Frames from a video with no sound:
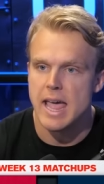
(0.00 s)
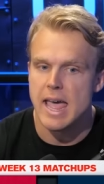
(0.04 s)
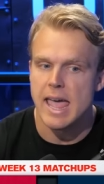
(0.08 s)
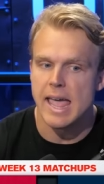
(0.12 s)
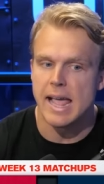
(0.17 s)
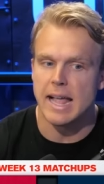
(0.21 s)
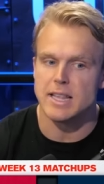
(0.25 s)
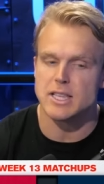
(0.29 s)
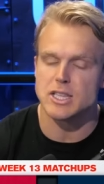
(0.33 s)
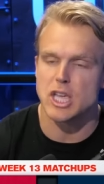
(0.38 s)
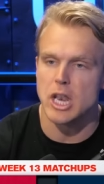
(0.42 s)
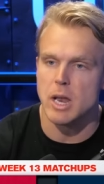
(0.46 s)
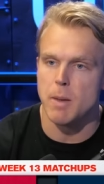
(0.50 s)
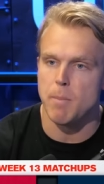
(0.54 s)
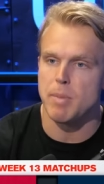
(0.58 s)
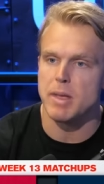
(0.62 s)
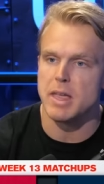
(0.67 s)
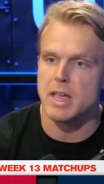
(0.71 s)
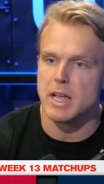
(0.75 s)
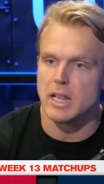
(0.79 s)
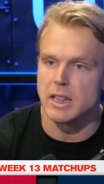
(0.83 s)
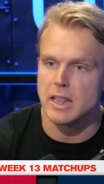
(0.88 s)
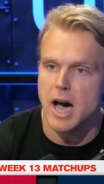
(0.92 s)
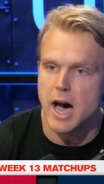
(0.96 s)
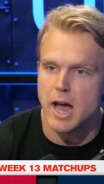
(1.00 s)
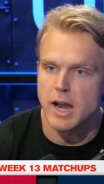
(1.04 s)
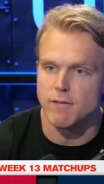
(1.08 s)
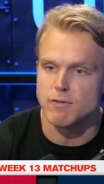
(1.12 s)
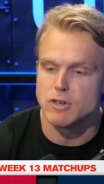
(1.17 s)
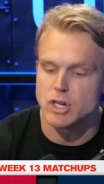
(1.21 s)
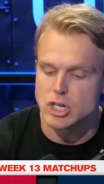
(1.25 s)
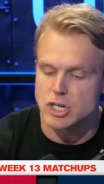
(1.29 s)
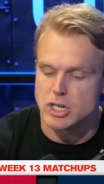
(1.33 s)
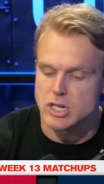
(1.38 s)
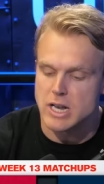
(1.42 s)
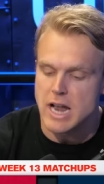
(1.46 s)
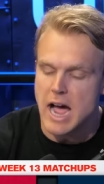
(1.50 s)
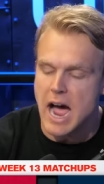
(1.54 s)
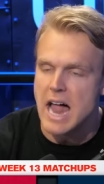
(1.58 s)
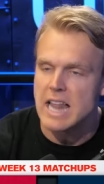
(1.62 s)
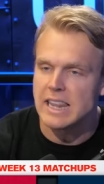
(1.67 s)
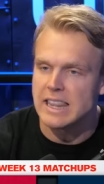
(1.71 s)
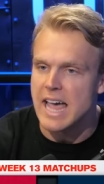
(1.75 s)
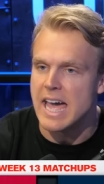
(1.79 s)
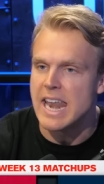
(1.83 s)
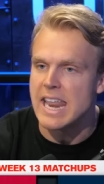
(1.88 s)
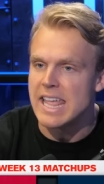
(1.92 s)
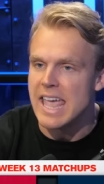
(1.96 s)
it's going to be a lot of just not
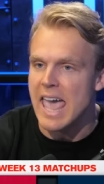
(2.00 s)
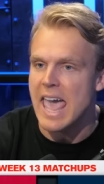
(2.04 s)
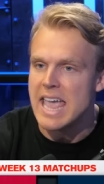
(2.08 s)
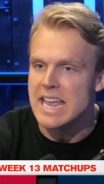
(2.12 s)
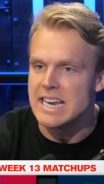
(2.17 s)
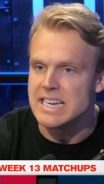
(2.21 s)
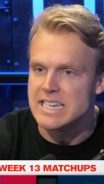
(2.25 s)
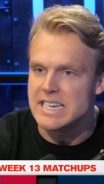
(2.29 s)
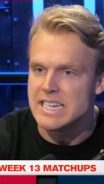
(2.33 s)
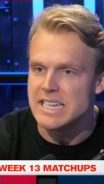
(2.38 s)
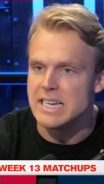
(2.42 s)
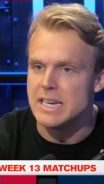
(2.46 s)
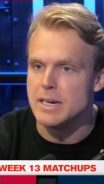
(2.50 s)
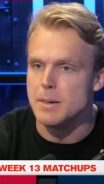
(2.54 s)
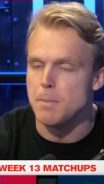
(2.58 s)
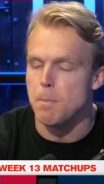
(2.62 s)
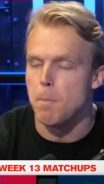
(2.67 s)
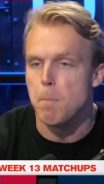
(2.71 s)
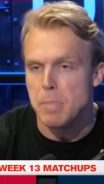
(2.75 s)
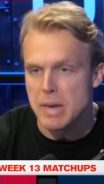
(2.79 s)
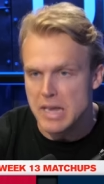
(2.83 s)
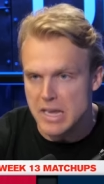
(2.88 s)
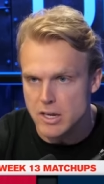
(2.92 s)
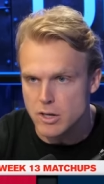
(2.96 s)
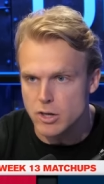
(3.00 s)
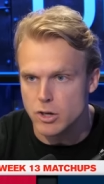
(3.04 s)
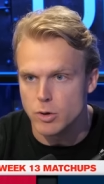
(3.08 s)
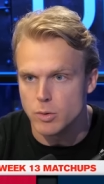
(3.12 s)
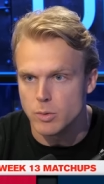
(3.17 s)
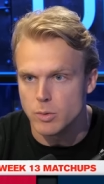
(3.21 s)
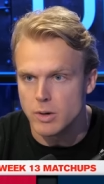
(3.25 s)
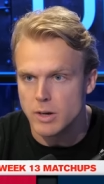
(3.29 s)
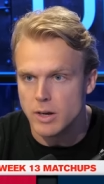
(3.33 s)
letting eighteen beat you,